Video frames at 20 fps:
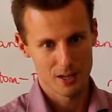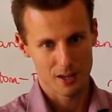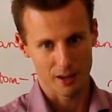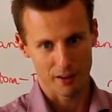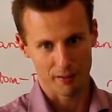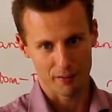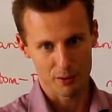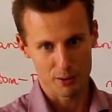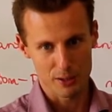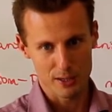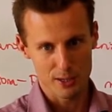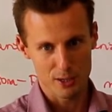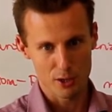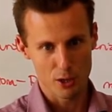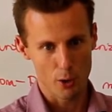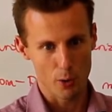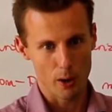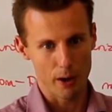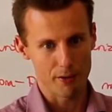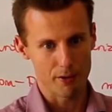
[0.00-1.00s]
Like there is
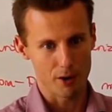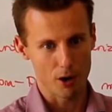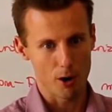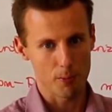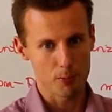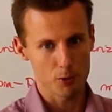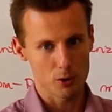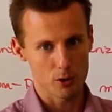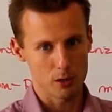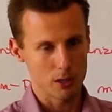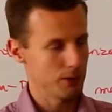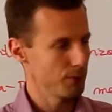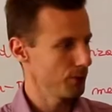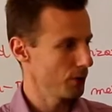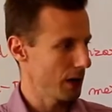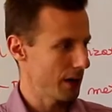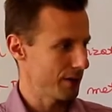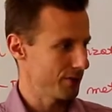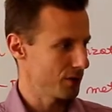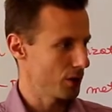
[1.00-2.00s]
no other option if
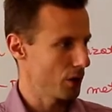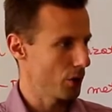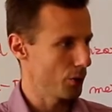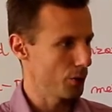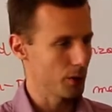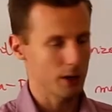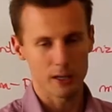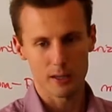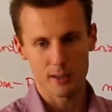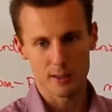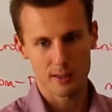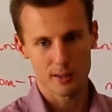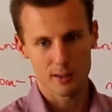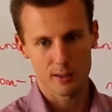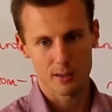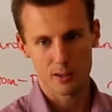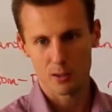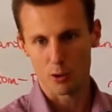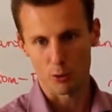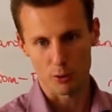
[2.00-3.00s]
you have no heat
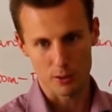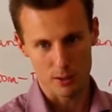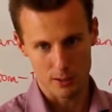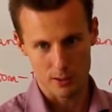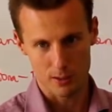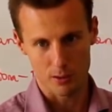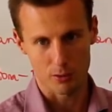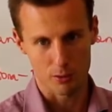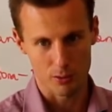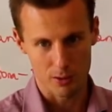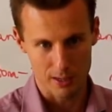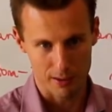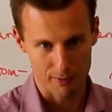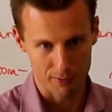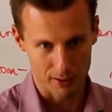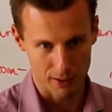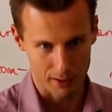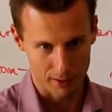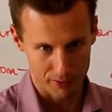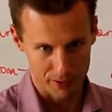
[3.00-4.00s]
sources or
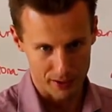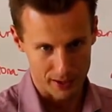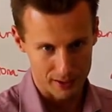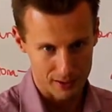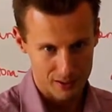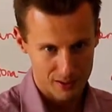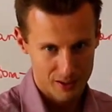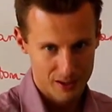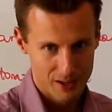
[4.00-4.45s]
something like that.